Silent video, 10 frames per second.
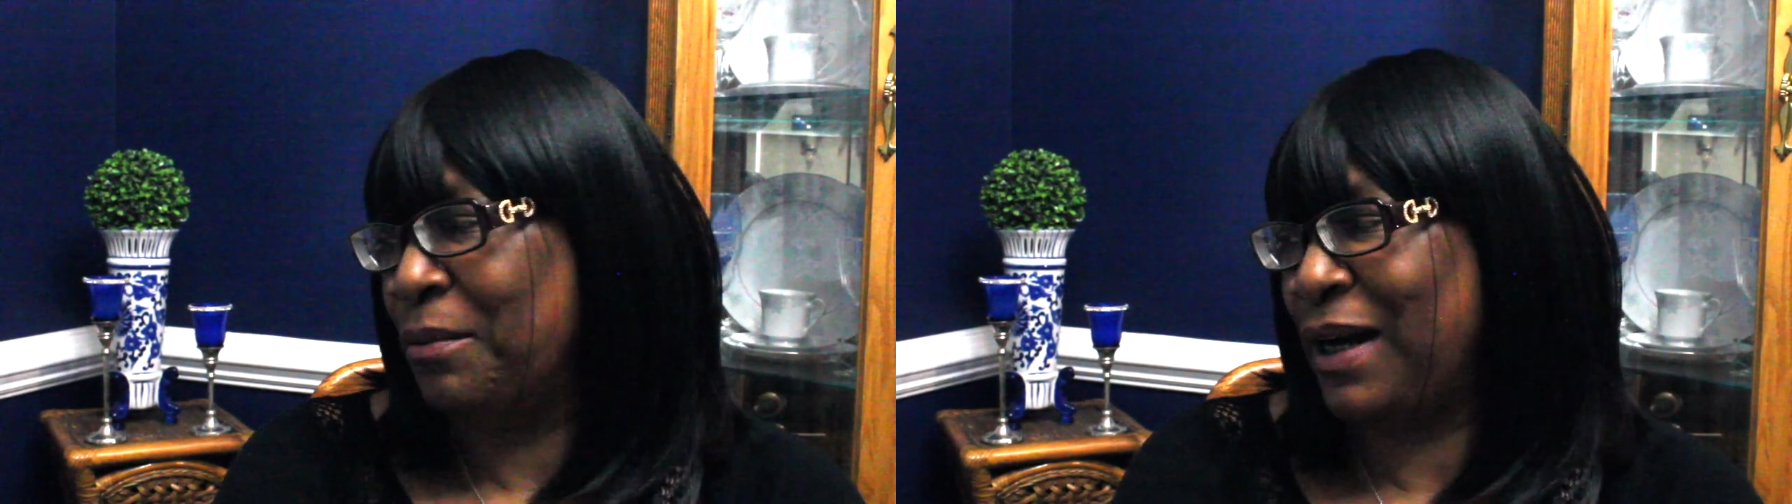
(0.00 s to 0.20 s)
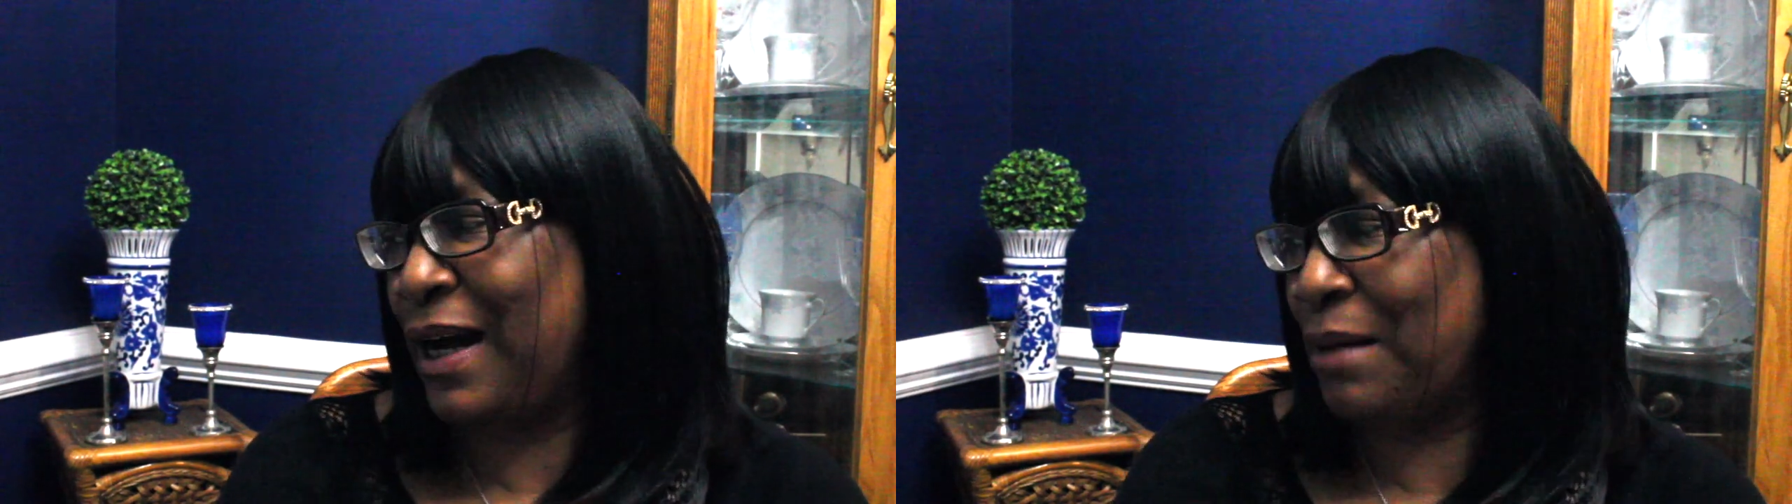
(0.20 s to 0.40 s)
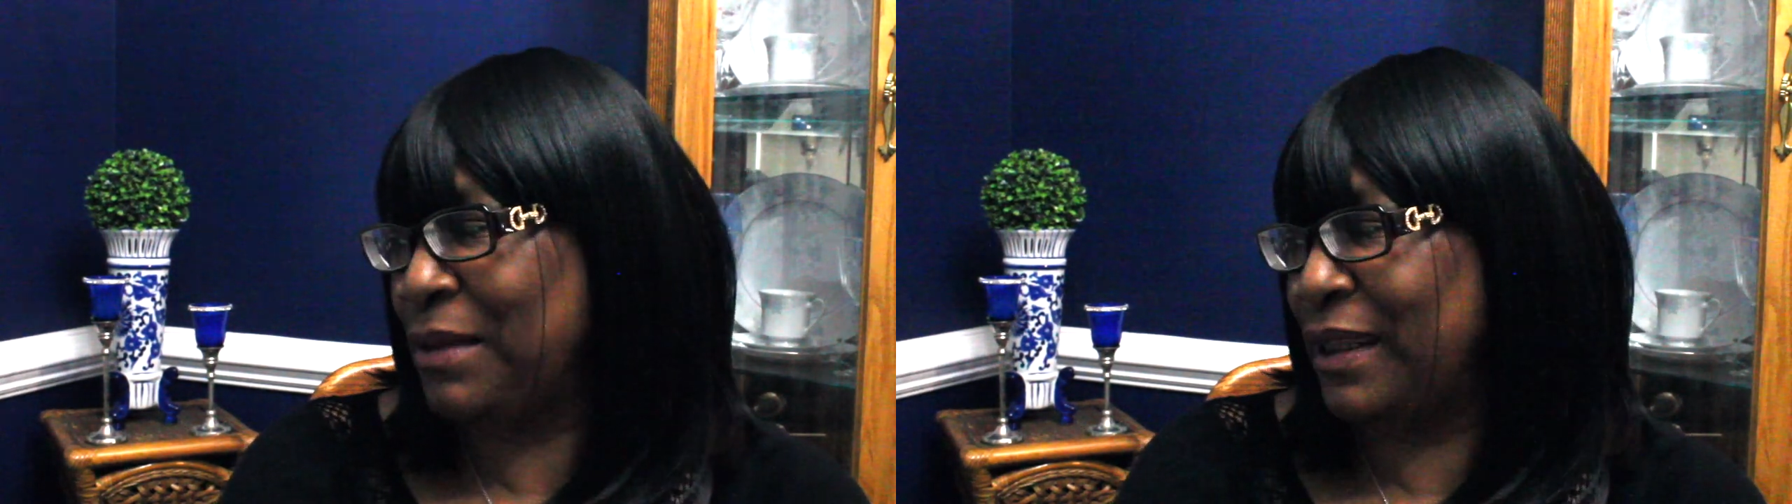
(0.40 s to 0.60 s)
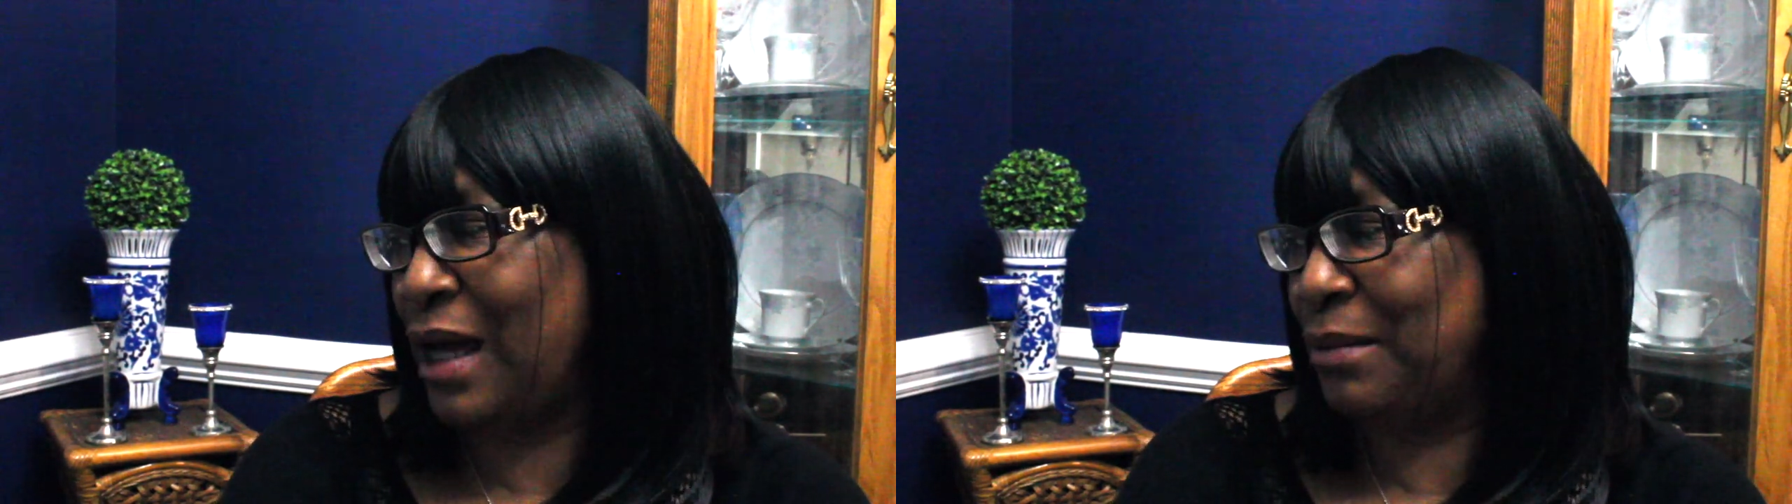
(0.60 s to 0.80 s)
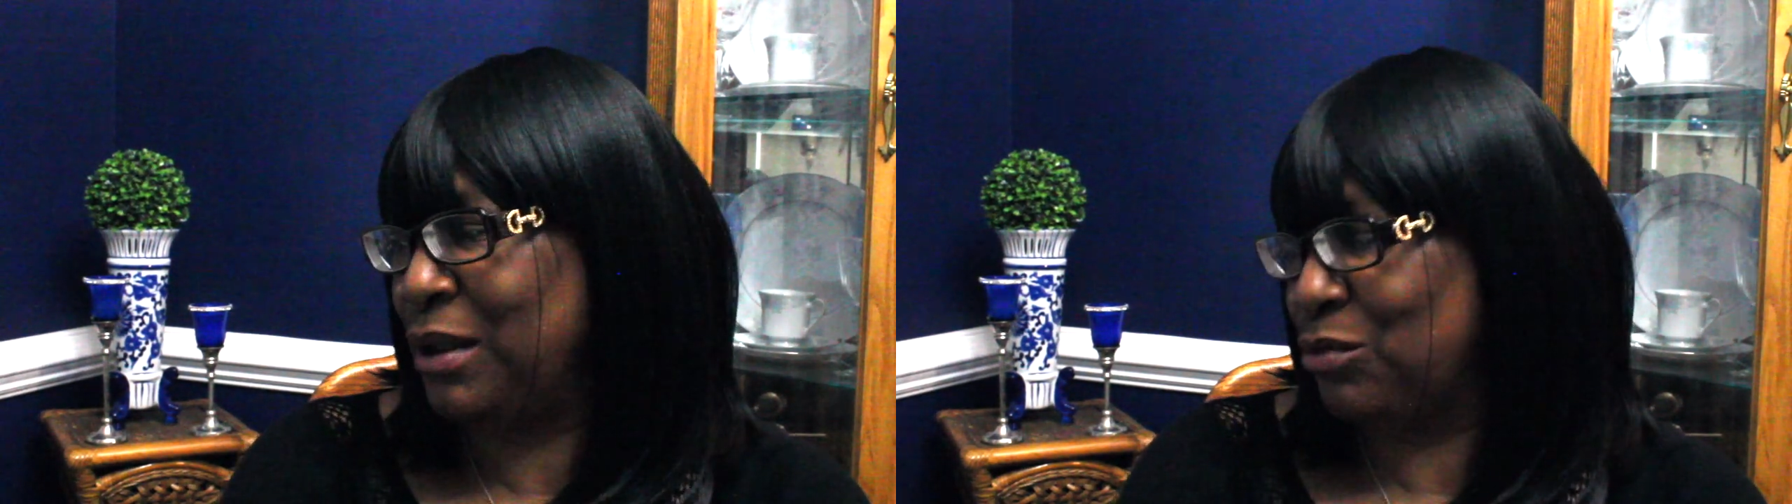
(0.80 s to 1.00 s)
But Hobby
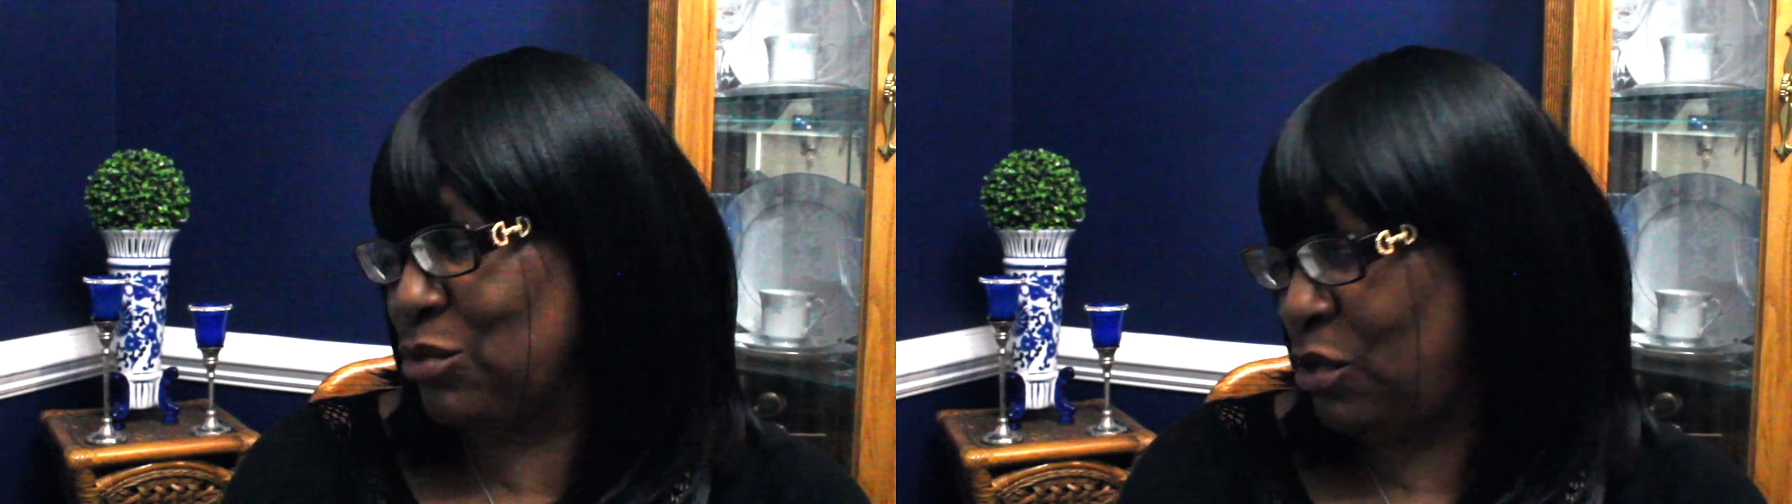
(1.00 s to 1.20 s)
Lobby and